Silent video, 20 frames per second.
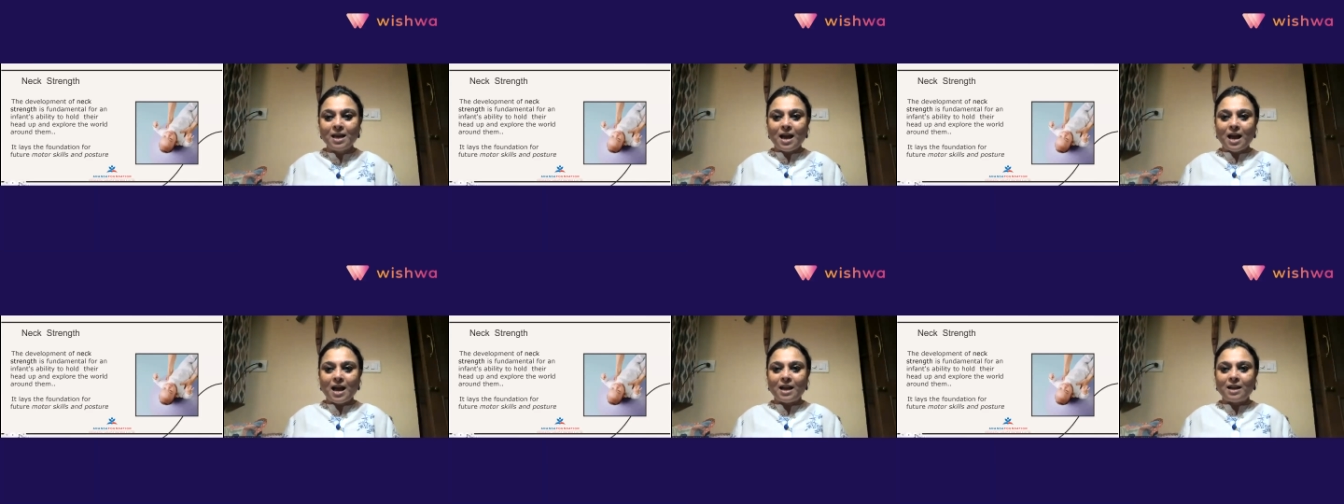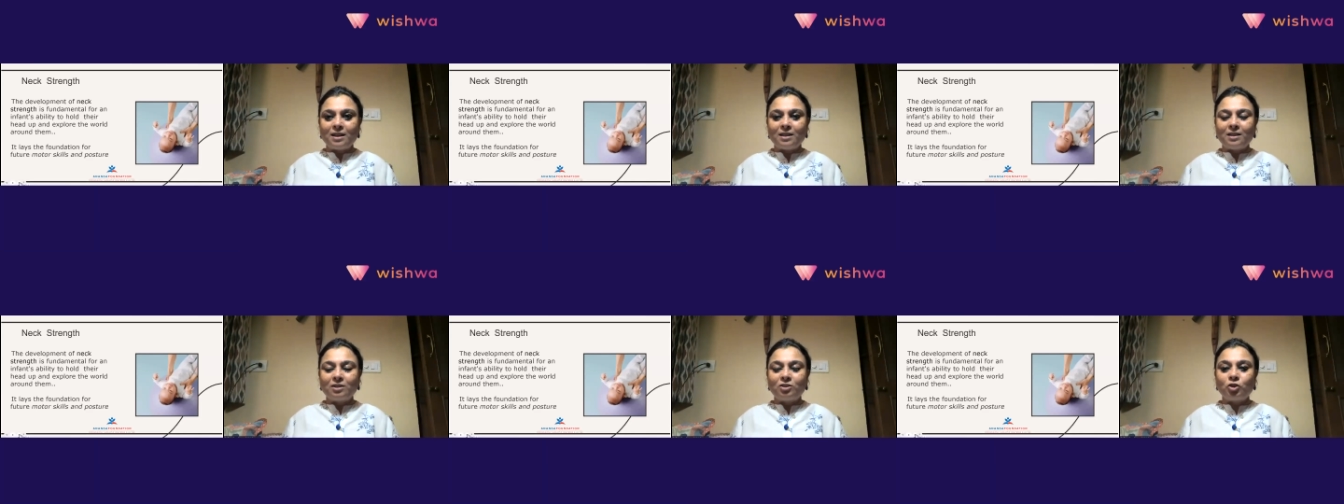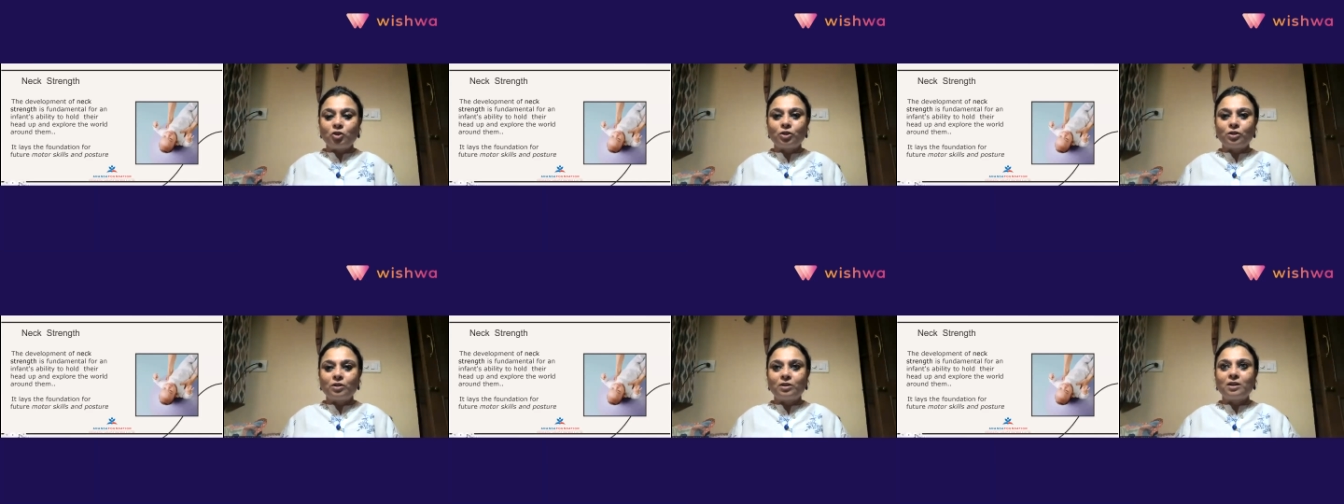and the
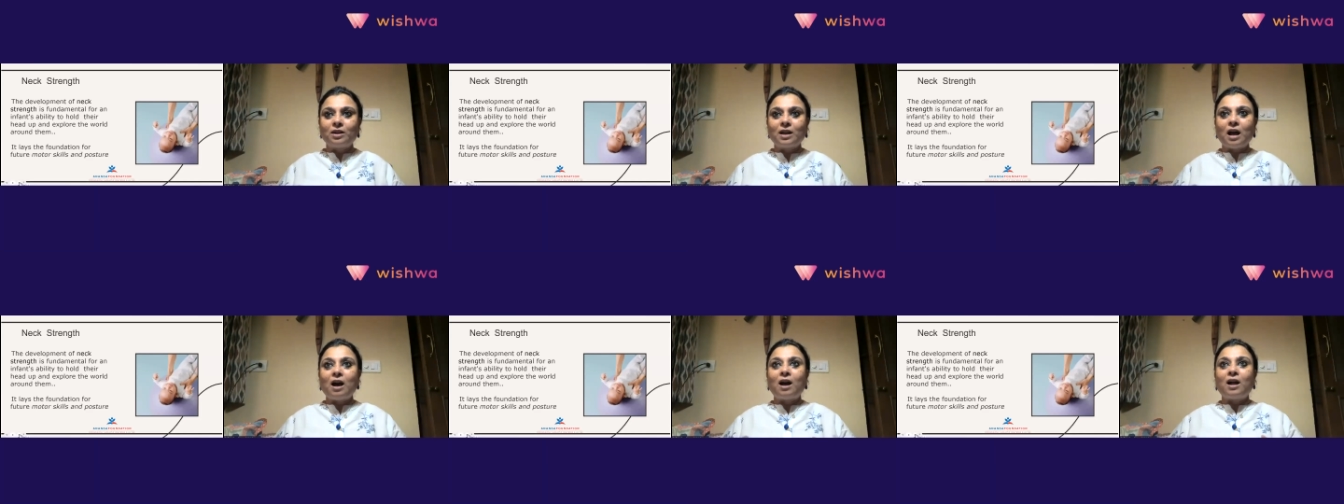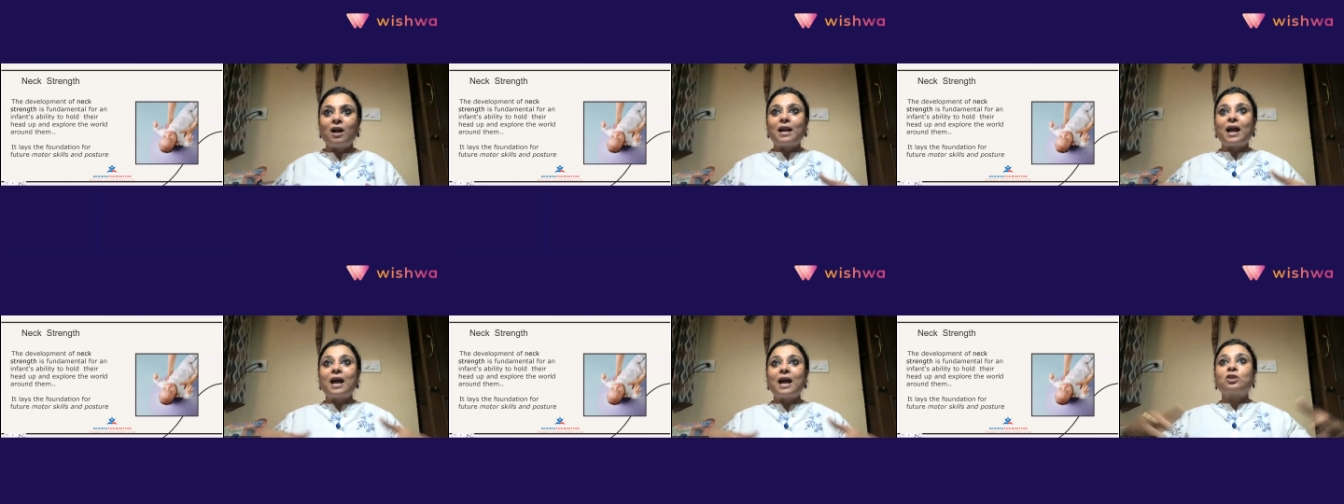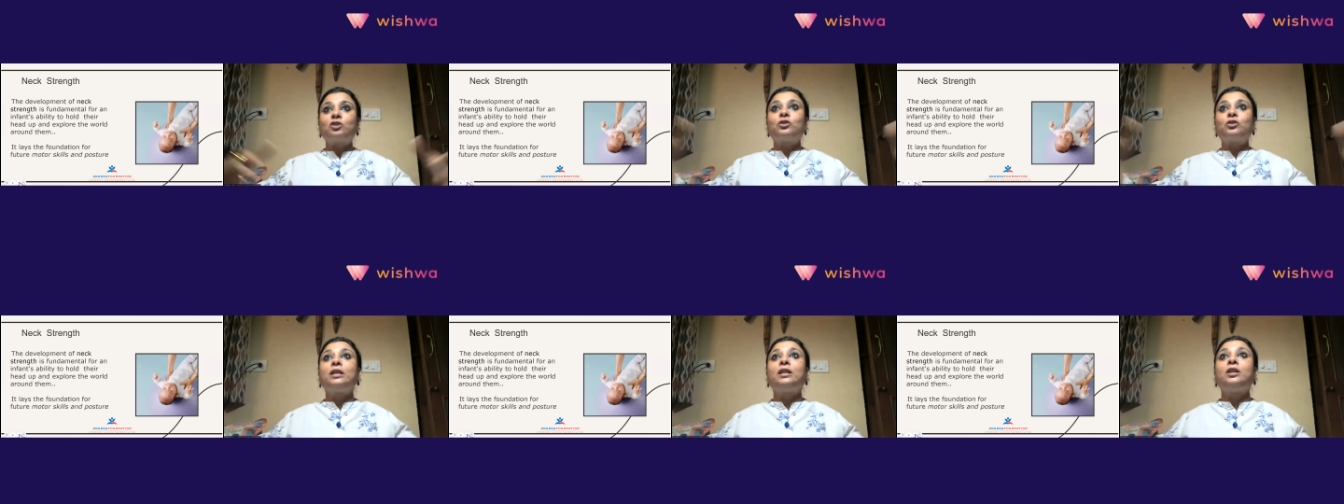children are
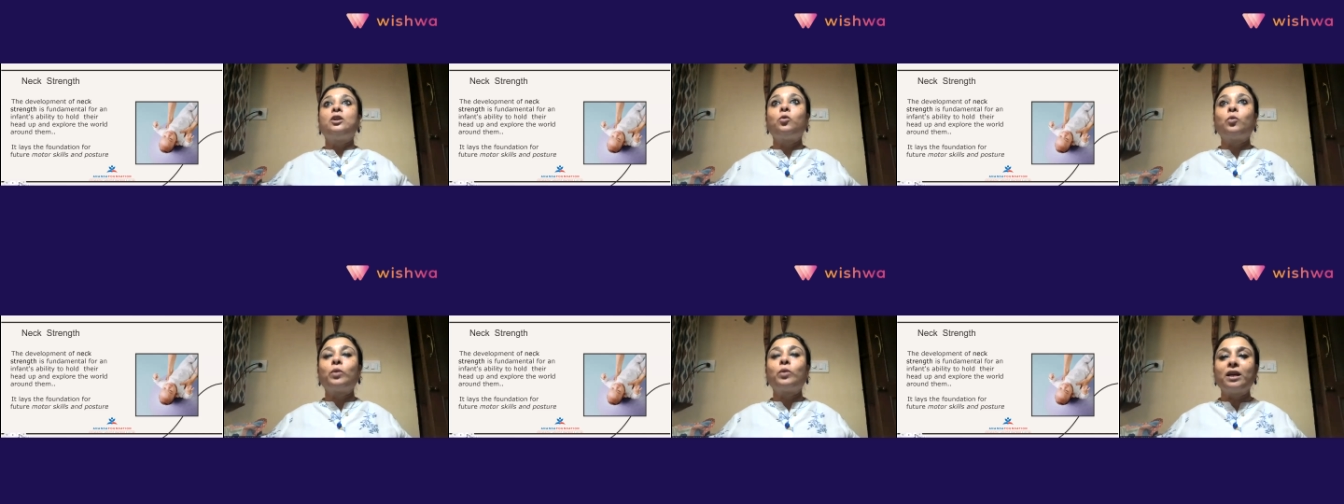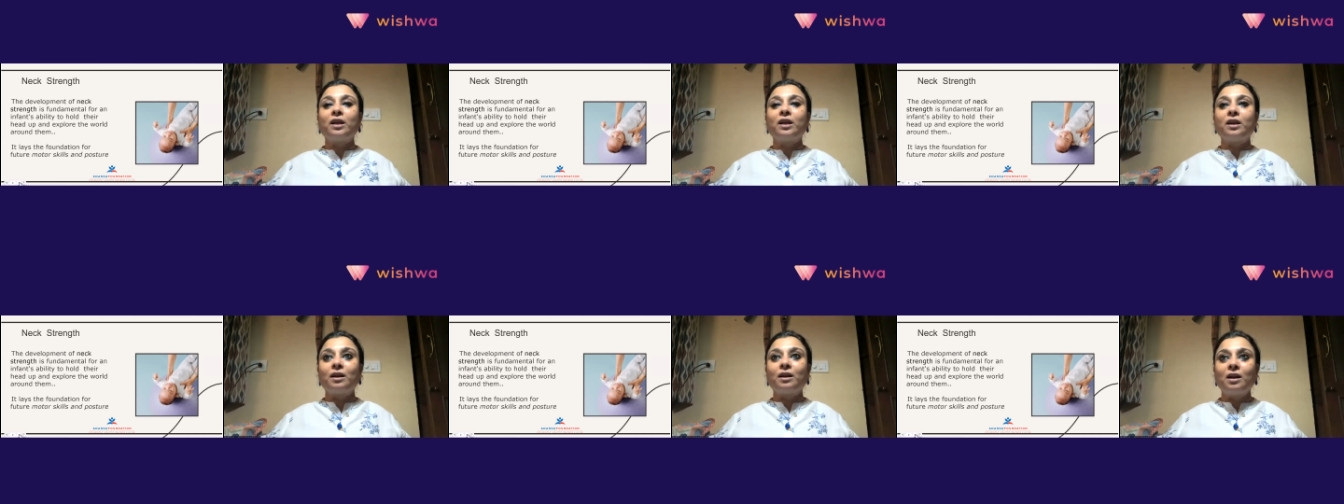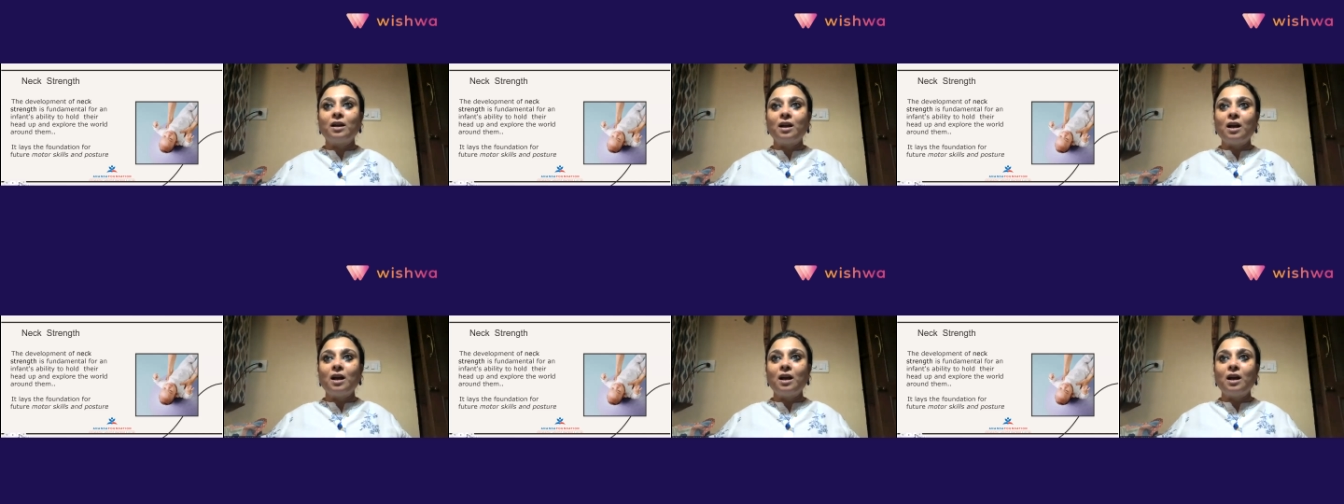actually looking